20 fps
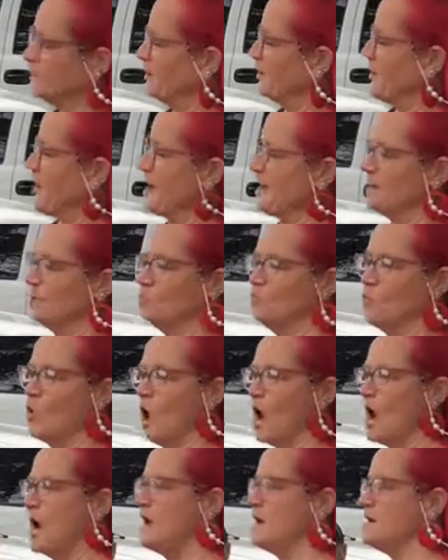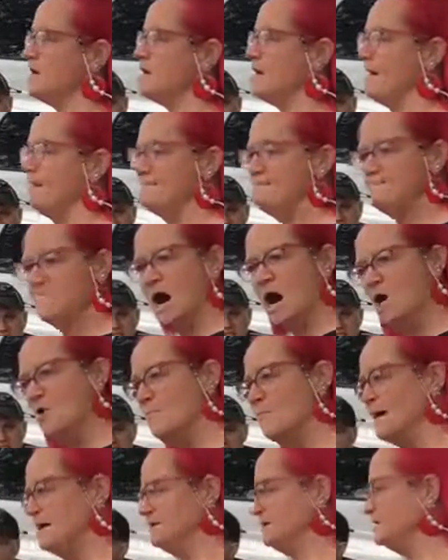regretted one
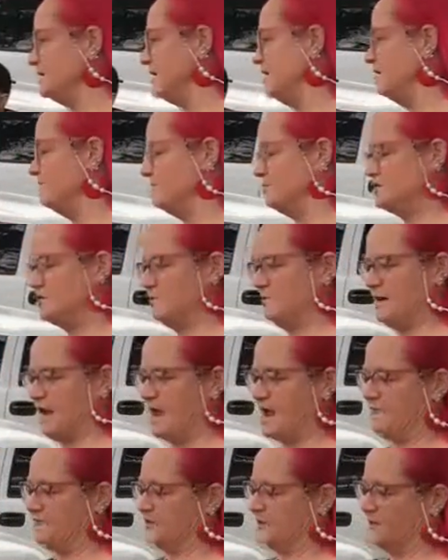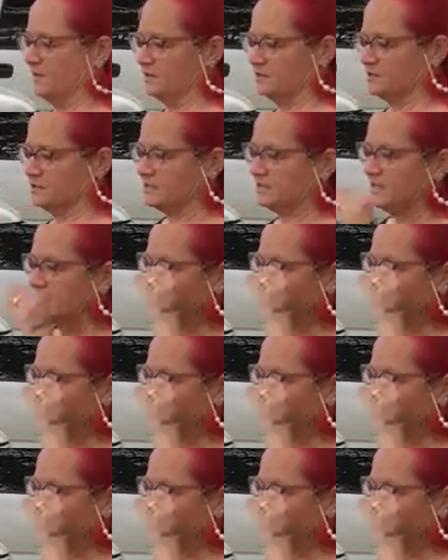moment of two and a half years.